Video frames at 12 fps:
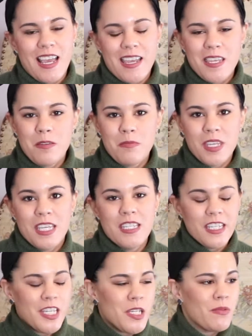I am
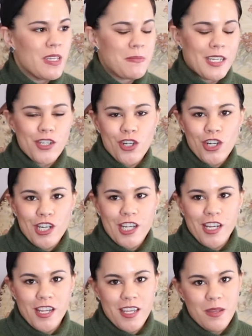continuing my
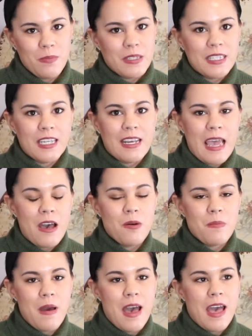journey in building out
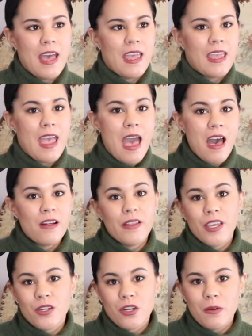my
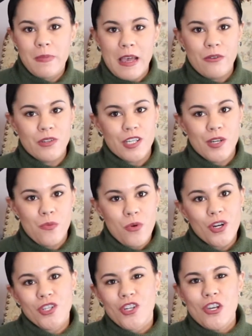Outlander bounding
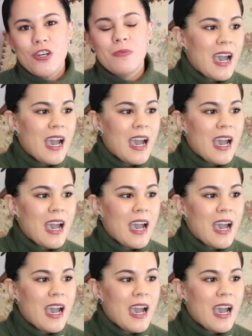wardrobe.